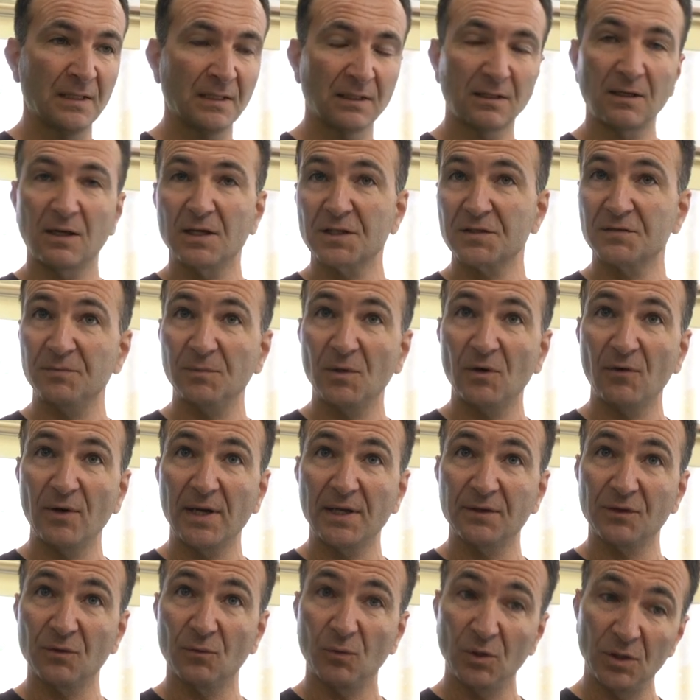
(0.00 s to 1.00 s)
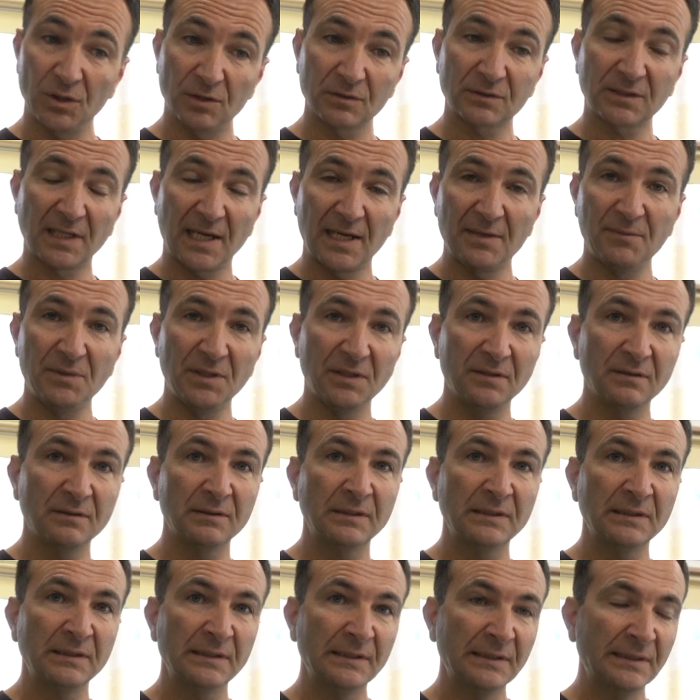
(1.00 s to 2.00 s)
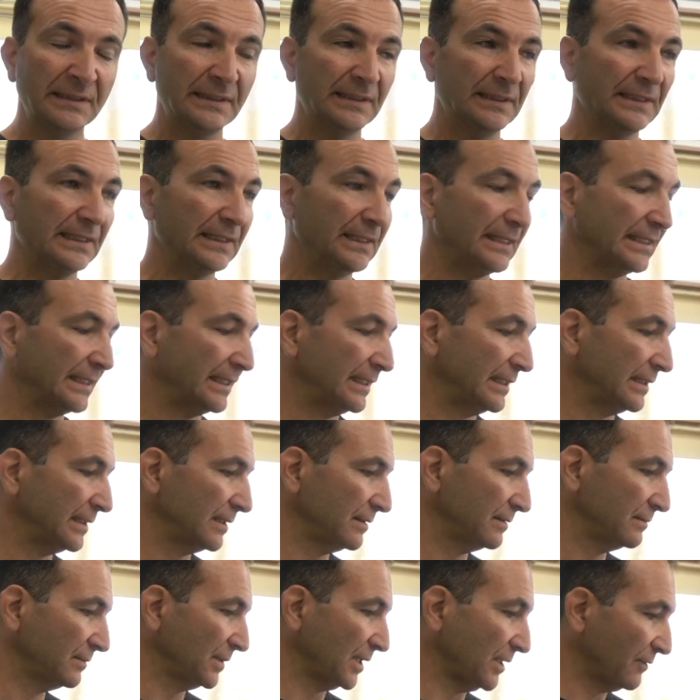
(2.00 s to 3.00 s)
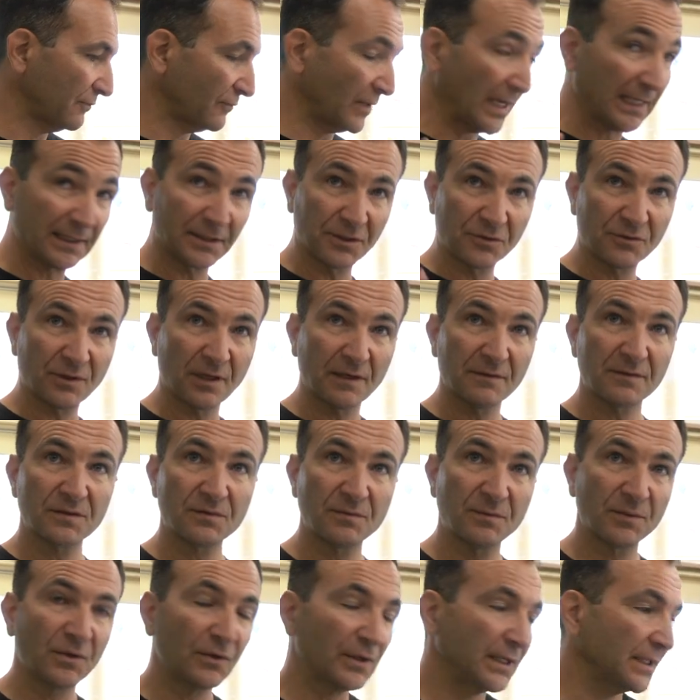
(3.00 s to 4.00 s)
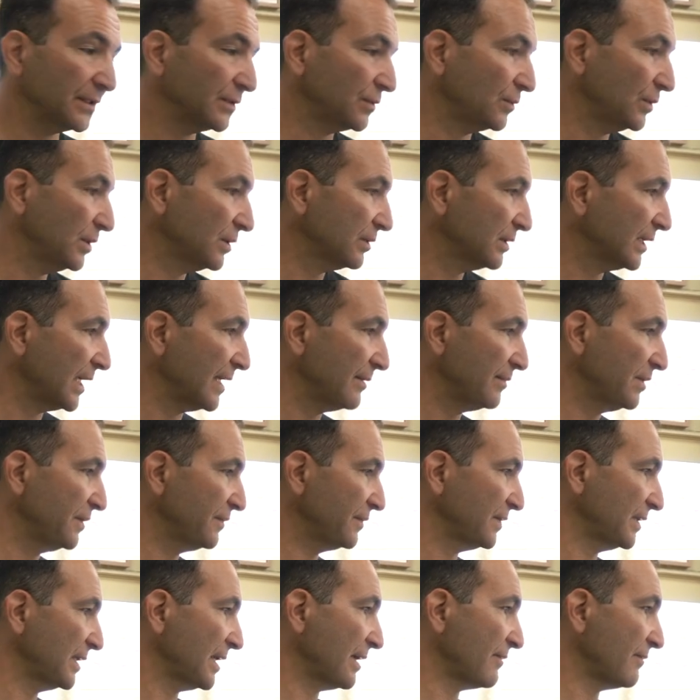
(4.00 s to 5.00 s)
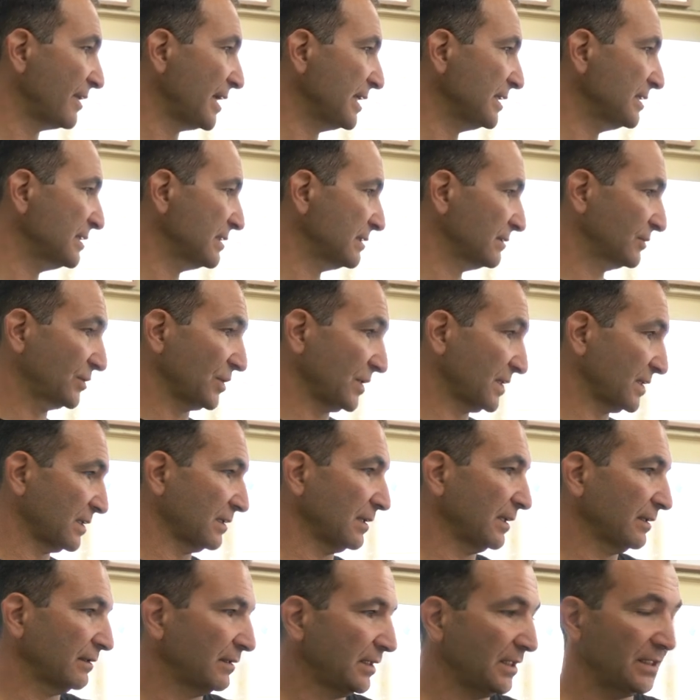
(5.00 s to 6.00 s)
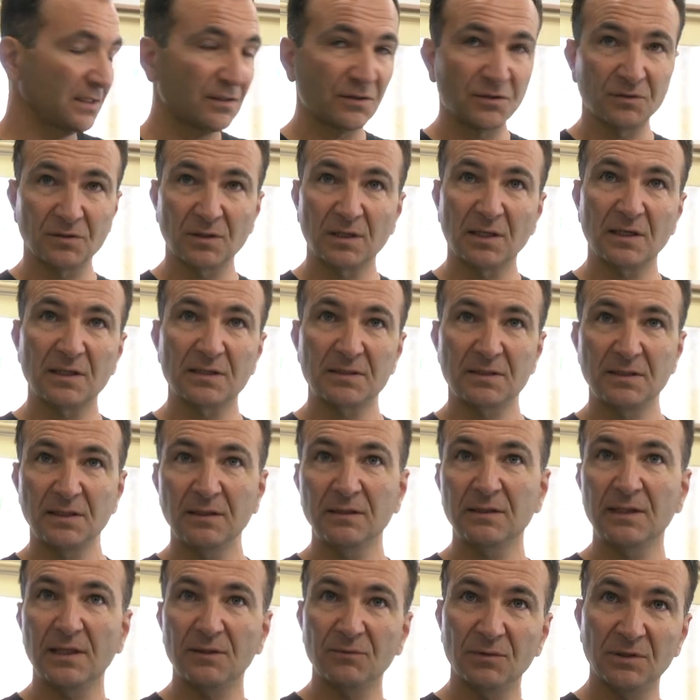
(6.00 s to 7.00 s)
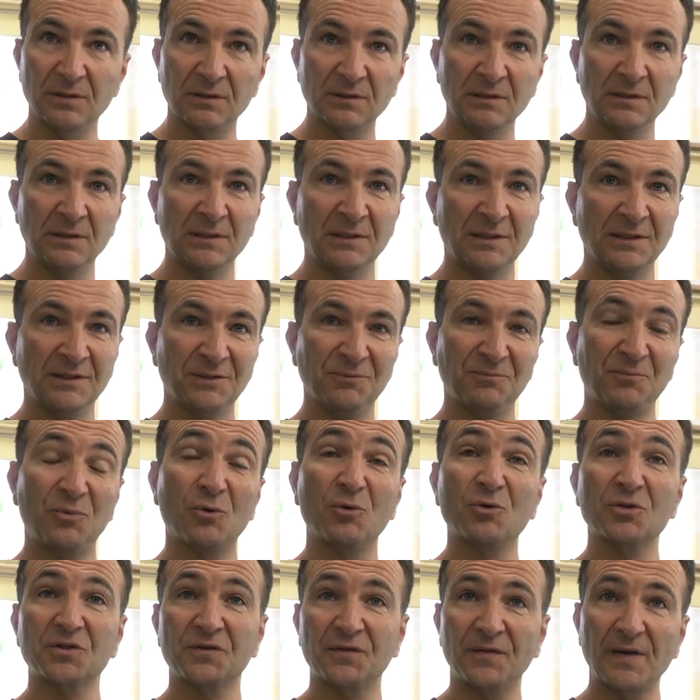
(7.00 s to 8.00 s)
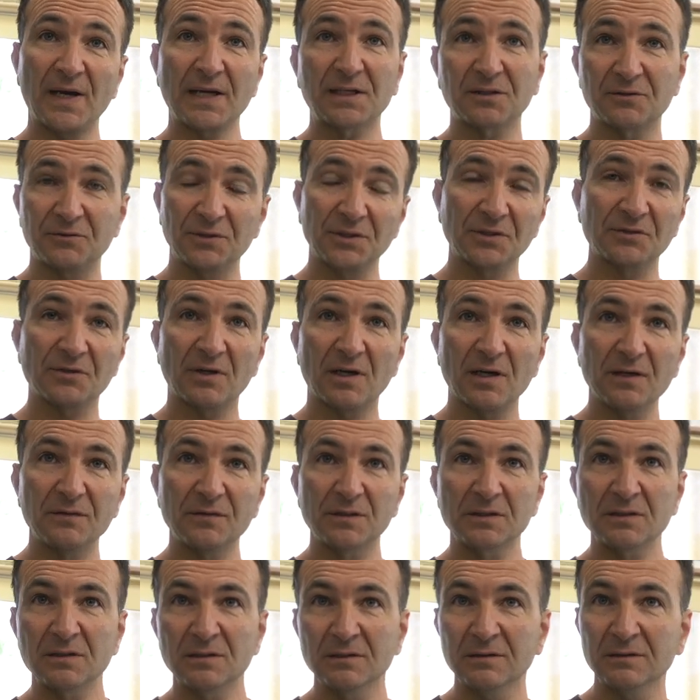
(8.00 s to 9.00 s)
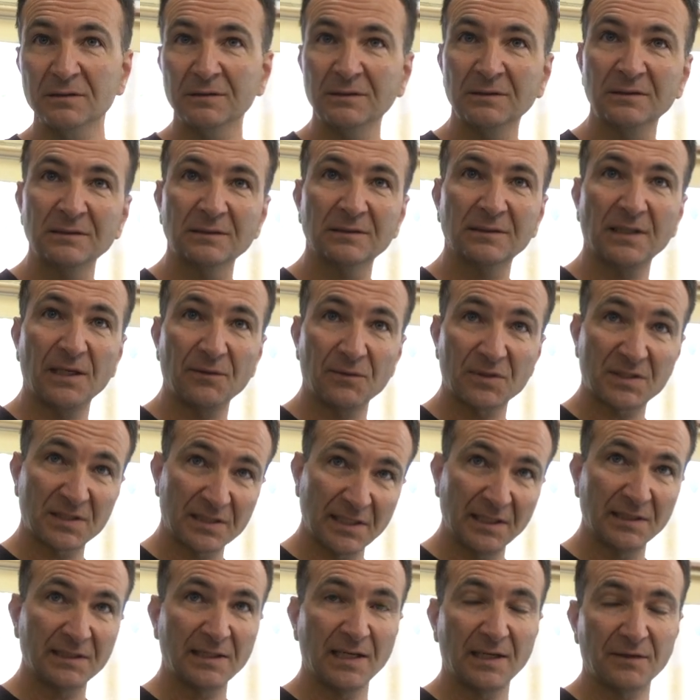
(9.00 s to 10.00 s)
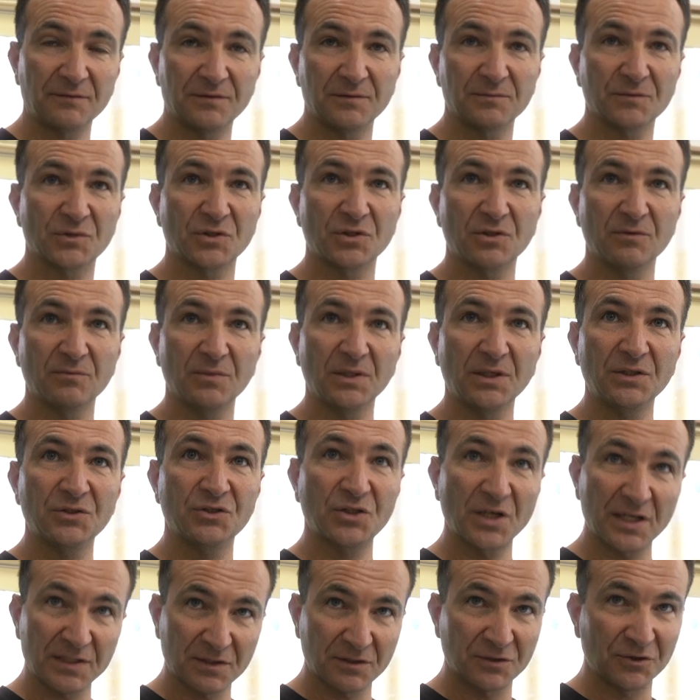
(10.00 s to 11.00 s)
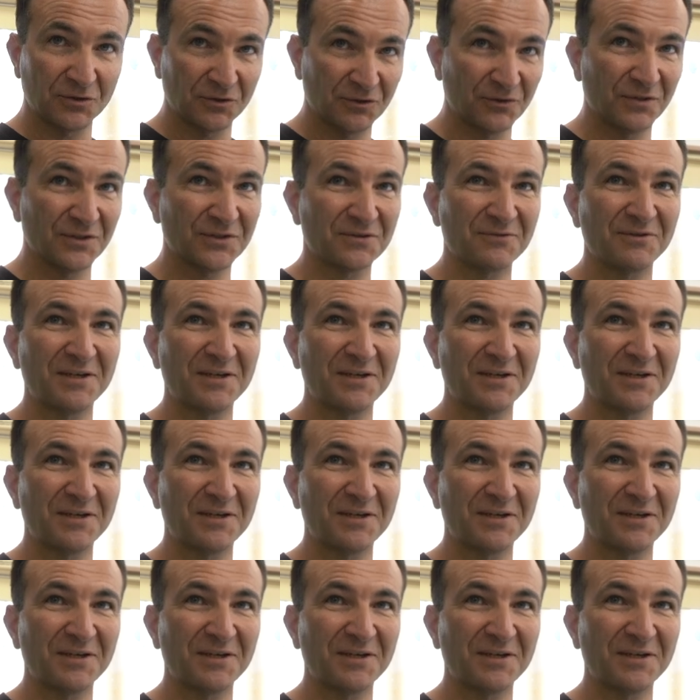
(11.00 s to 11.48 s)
guys from around the world came in. Rally drivers from around the world came in for that race, just like these two guys did. They were Porsche factory drivers. They were sent out from Germany just to do this